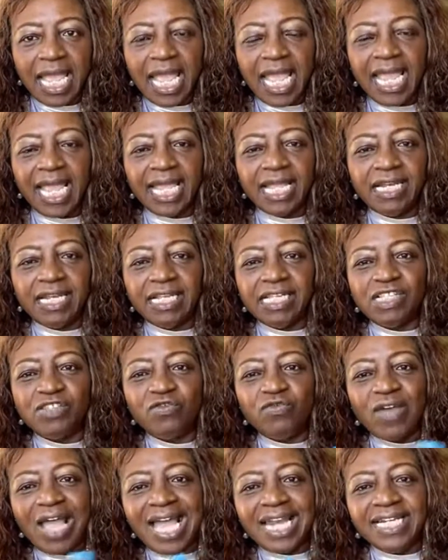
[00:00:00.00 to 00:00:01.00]
and
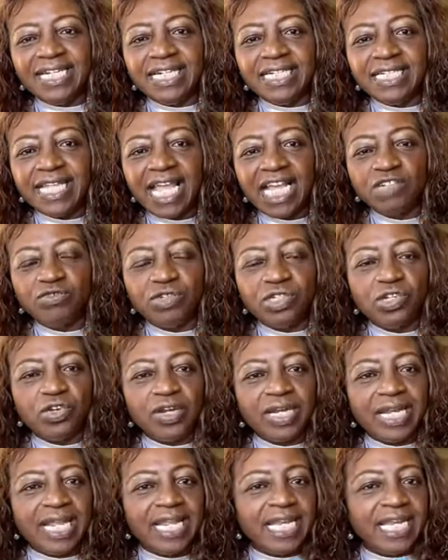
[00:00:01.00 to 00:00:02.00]
is filing a tax
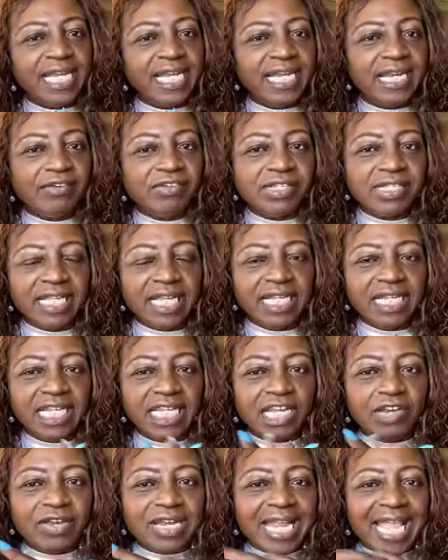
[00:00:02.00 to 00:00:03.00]
return, and they are saying
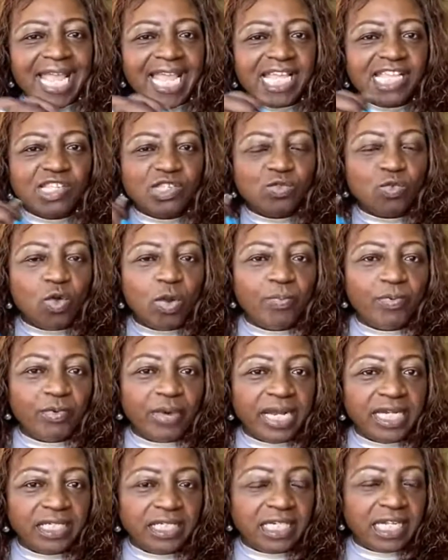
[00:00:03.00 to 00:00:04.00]
that they're an S
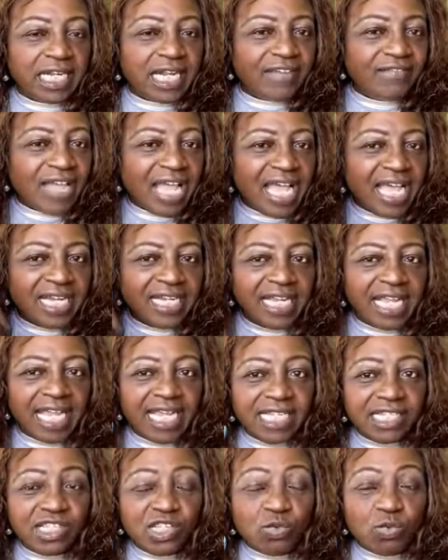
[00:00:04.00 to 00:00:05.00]
corporation. And I've had
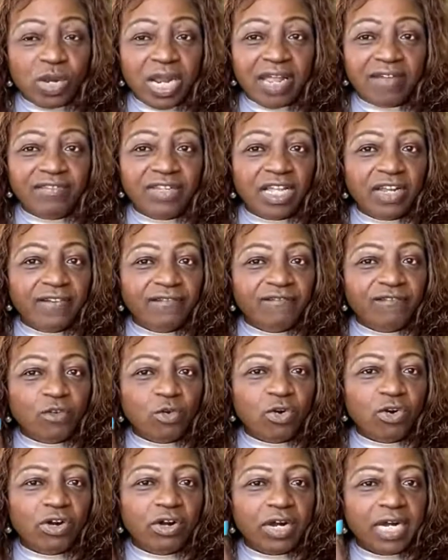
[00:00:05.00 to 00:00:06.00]
cases where I've done
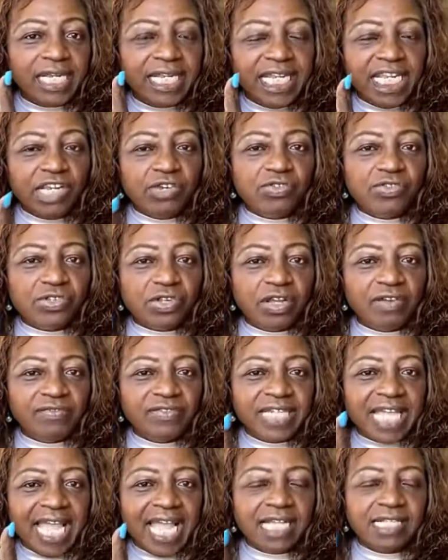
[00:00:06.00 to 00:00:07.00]
4 years
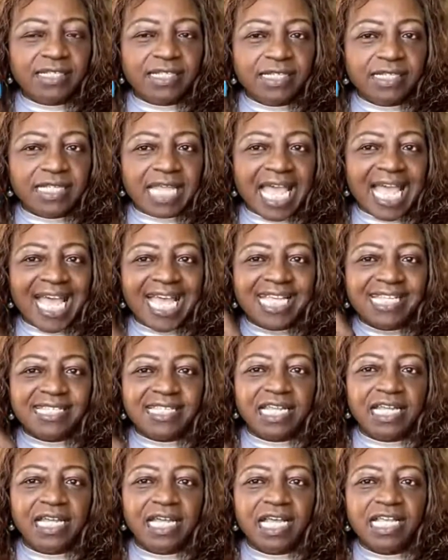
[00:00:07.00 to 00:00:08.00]
of taxes
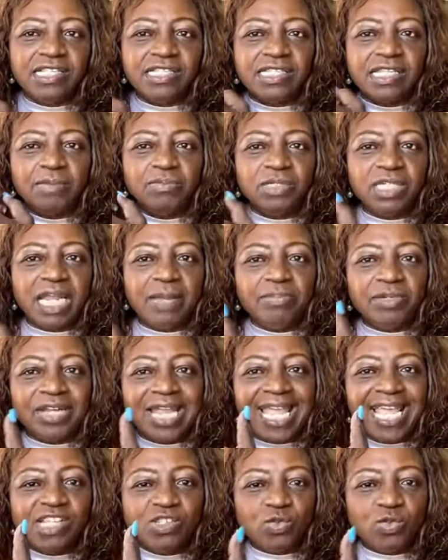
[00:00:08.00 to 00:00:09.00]
as a subchapter
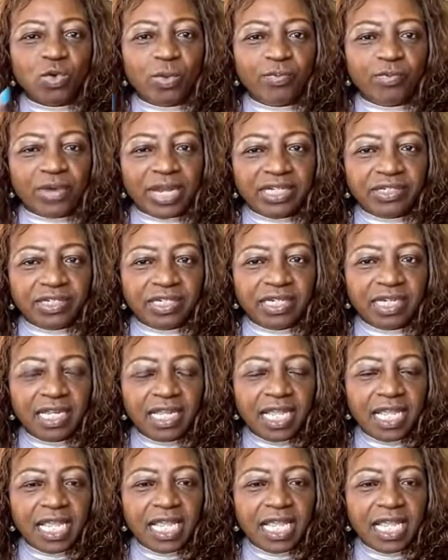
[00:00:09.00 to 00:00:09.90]
S corporation,